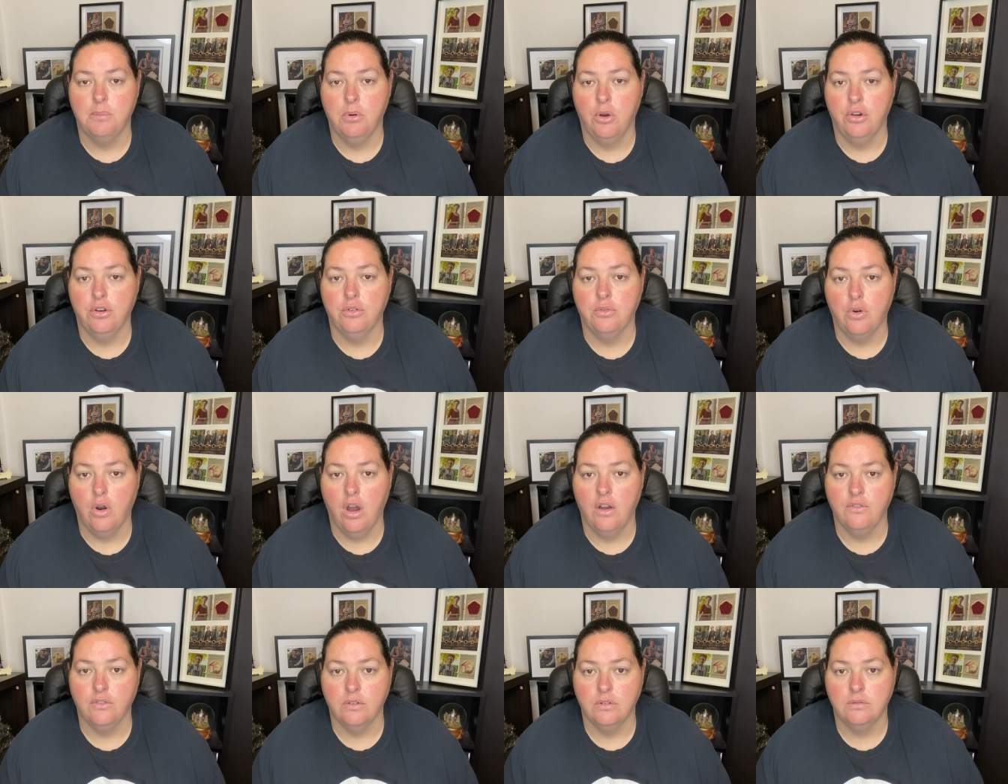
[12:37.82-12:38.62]
upon
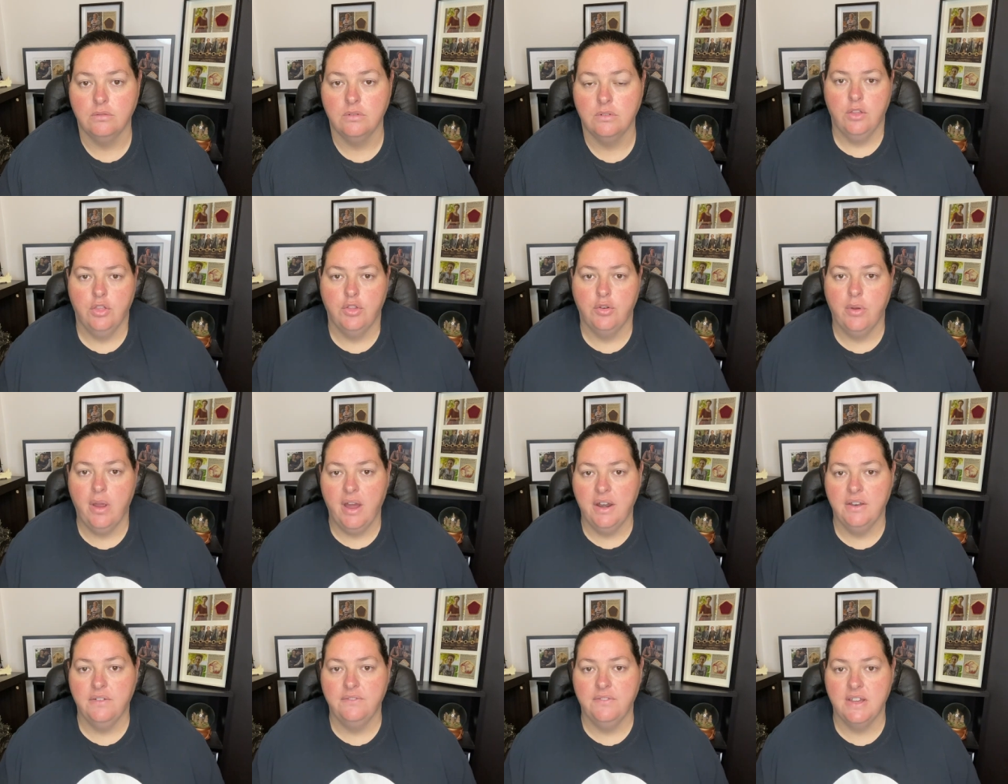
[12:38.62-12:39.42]
arrival.
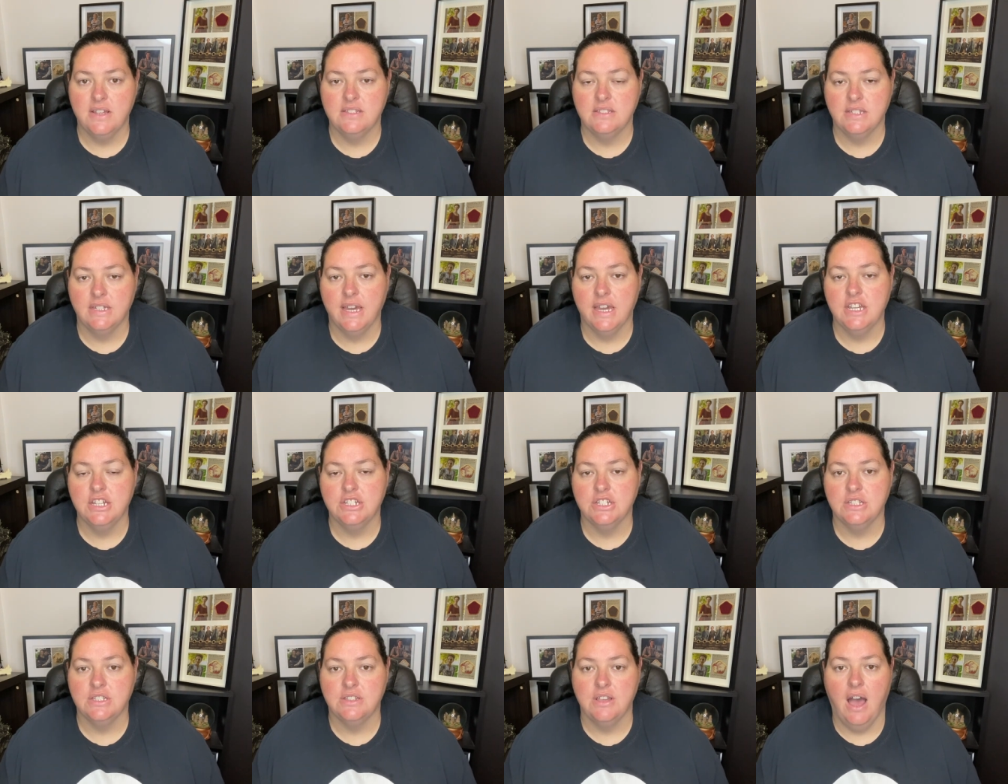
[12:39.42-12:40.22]
Throughout
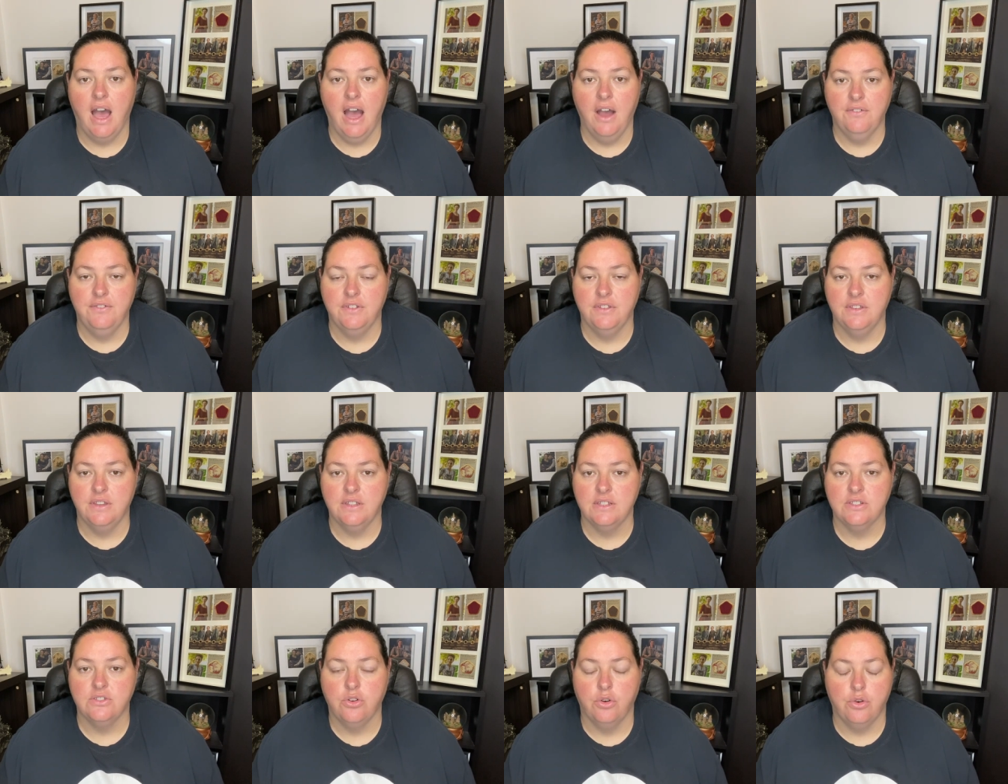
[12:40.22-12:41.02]
investigations after
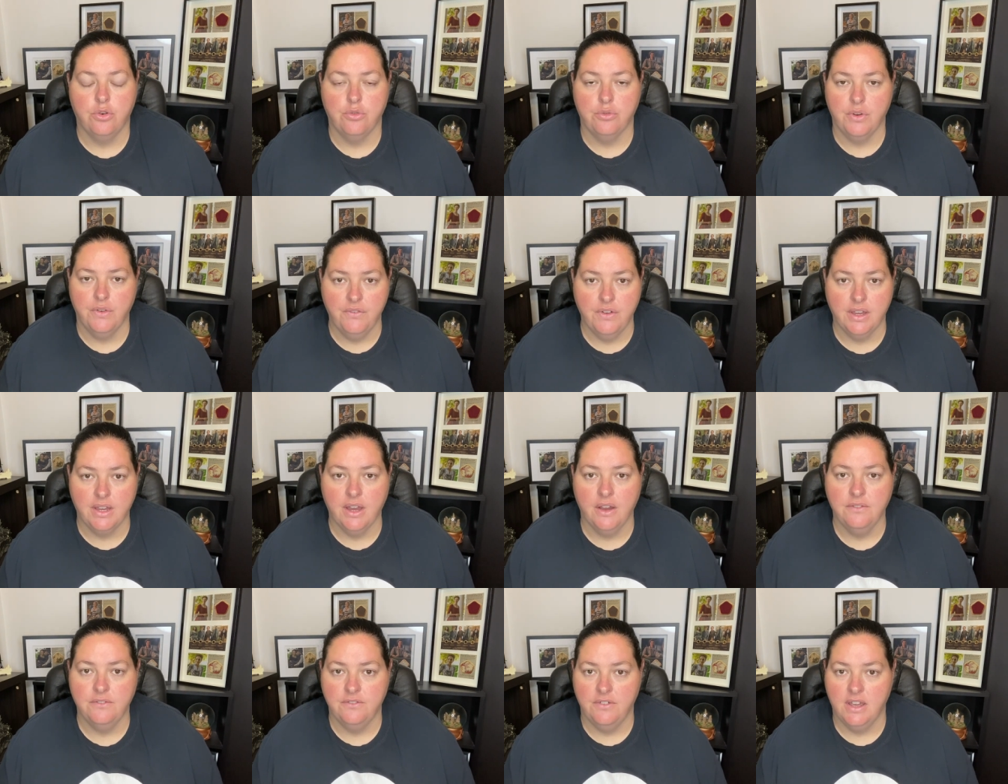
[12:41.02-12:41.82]
this horrific
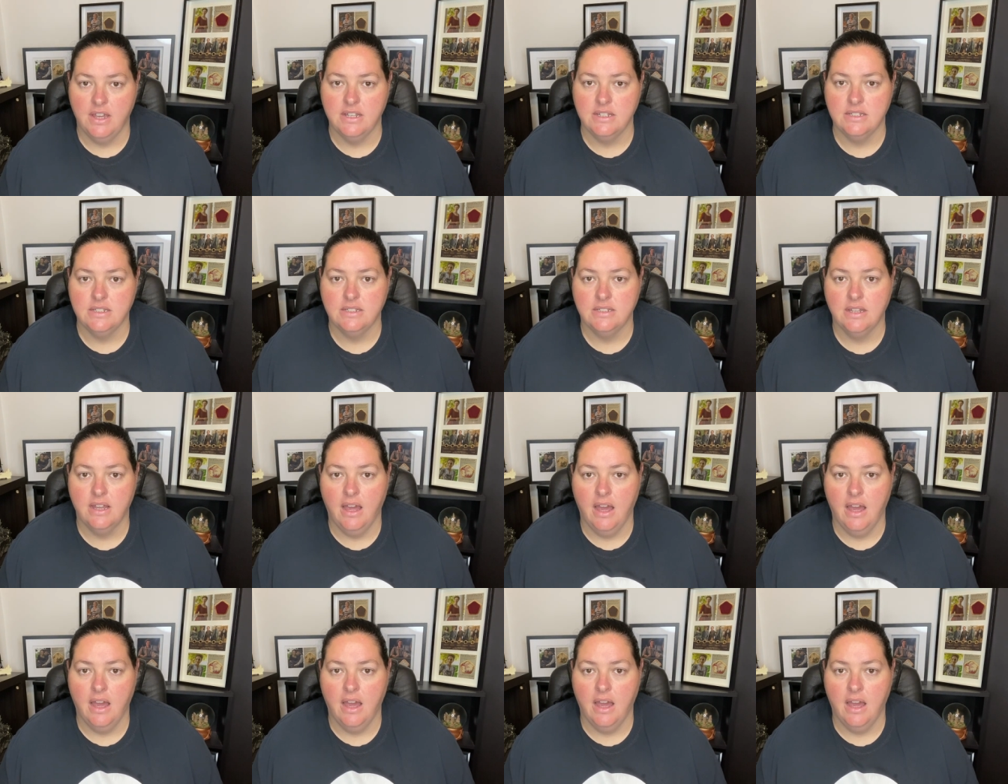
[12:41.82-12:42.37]
event,